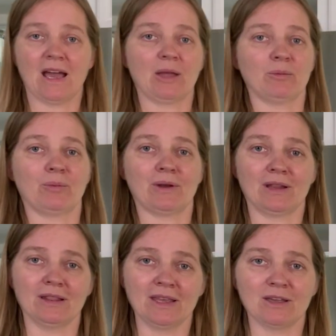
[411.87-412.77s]
I will put
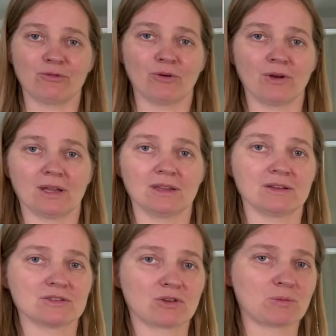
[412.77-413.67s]
a link for it in the
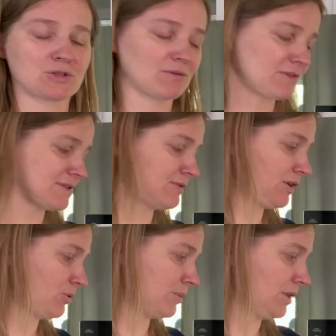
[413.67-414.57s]
description of this
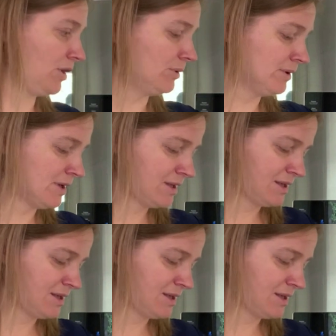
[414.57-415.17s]
video below.